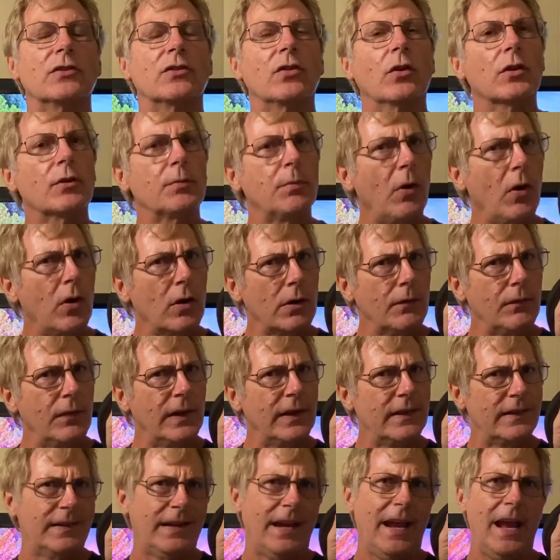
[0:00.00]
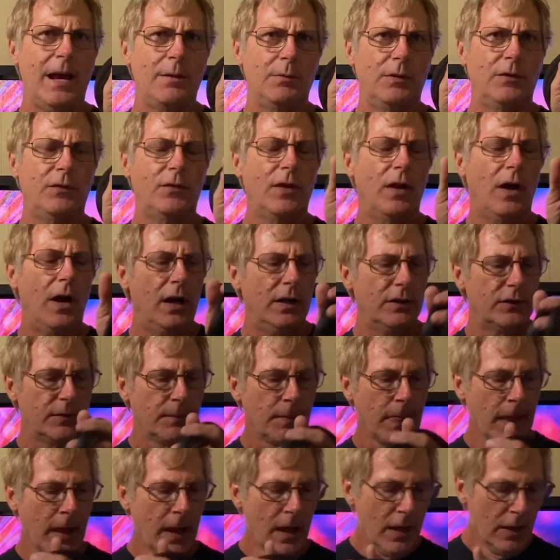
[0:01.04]
So it's part of his camouflage.
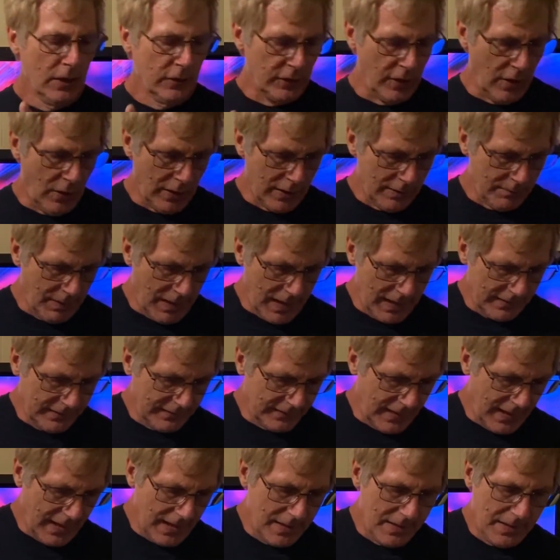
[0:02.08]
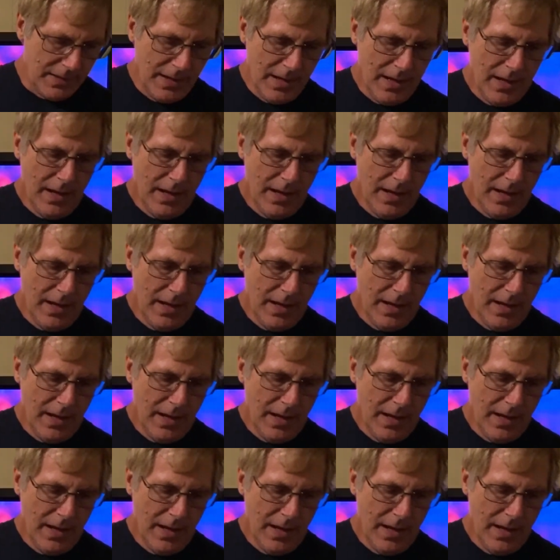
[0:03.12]
So everybody say,